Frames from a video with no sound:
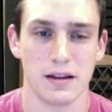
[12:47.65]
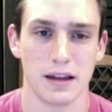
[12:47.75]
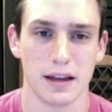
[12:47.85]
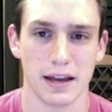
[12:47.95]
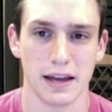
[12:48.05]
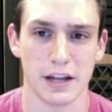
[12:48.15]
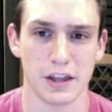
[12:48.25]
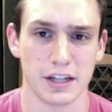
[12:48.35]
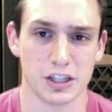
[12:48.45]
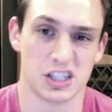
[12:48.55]
And I
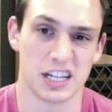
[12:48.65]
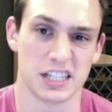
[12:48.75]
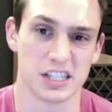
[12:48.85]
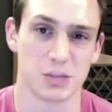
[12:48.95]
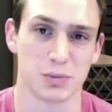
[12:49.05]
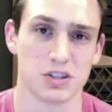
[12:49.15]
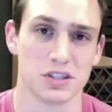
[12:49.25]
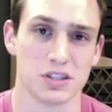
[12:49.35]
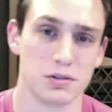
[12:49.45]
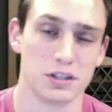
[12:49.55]
think it just takes each person
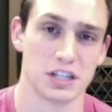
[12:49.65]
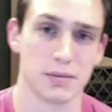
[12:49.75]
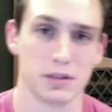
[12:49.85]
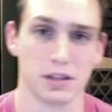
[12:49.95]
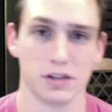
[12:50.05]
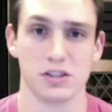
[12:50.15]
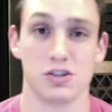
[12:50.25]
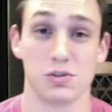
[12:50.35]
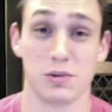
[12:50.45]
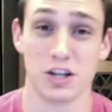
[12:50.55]
to examine their
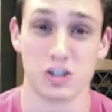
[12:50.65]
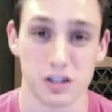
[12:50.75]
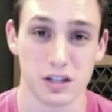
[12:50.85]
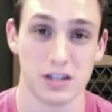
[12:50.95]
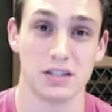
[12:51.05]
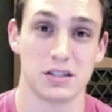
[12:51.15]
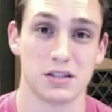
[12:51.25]
situation and